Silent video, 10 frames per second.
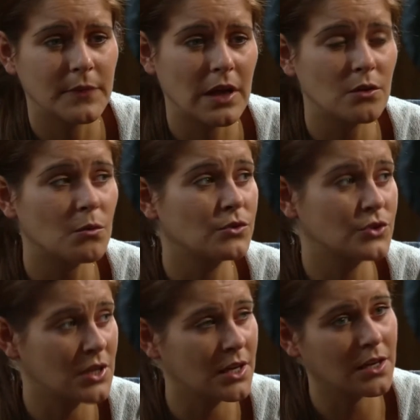I don't want
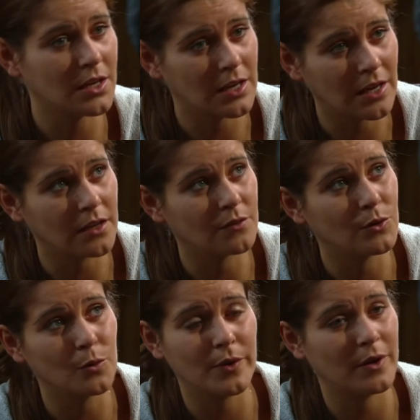Jay kicking Ali and
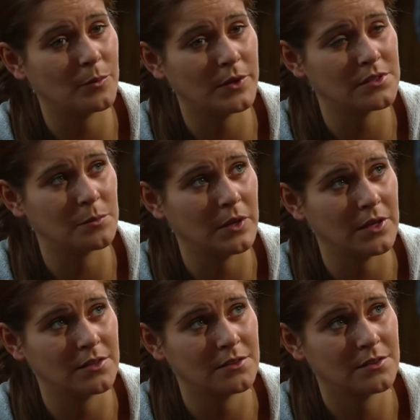Ruby out because of me.